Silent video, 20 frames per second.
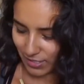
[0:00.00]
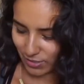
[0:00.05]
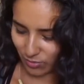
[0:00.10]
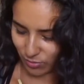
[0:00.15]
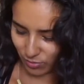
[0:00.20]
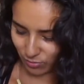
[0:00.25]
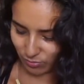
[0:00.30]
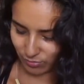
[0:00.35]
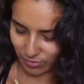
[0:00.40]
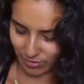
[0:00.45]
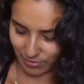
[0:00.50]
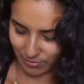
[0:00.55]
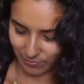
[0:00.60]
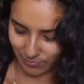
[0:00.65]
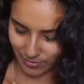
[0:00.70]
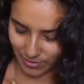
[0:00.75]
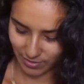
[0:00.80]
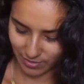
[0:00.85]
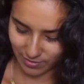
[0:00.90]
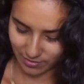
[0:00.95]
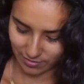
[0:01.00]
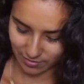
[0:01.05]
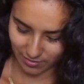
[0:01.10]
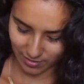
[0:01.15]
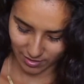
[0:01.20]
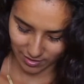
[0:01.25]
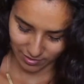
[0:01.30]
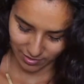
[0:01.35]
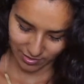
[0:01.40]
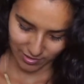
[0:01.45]
So I'm kind of
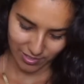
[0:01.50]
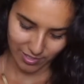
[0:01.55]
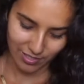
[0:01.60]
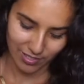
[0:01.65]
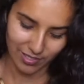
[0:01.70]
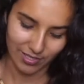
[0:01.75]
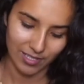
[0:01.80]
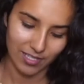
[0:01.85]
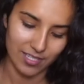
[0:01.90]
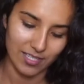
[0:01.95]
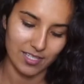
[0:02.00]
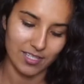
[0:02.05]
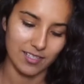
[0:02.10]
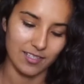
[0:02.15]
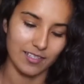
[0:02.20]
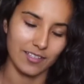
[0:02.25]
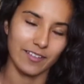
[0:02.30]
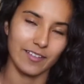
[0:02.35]
scared. This is,